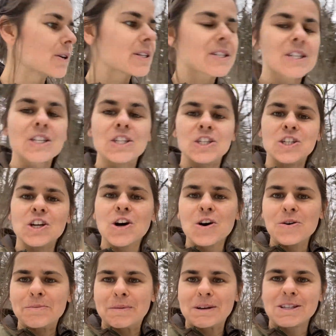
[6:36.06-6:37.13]
so
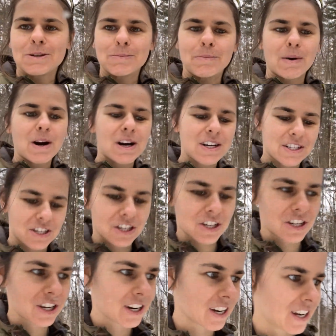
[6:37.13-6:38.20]
much birch.
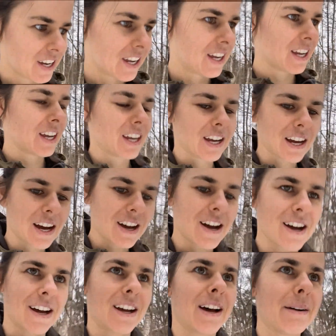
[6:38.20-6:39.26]

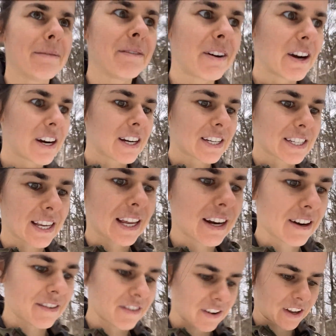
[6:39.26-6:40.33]
Oh, I'm very excited
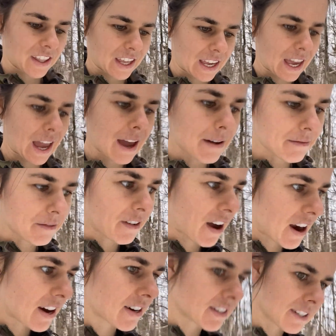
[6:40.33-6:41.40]
for all the
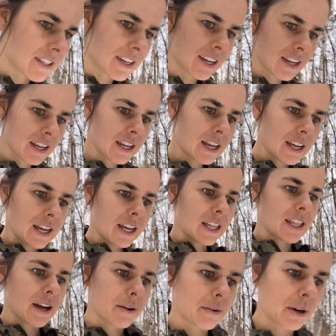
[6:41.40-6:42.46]
campfires
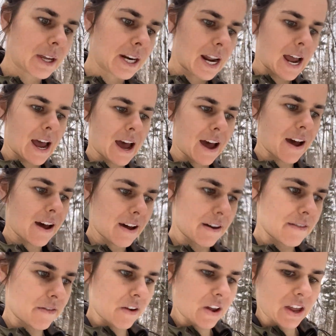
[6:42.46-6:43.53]
that we're gonna
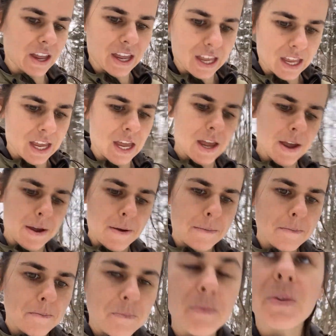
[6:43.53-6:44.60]
have
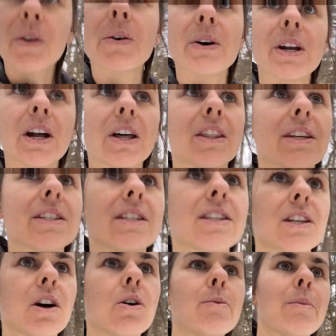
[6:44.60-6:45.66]
when all the
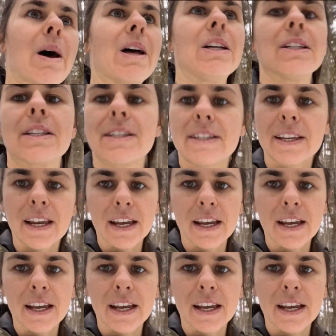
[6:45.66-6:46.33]
snow melts.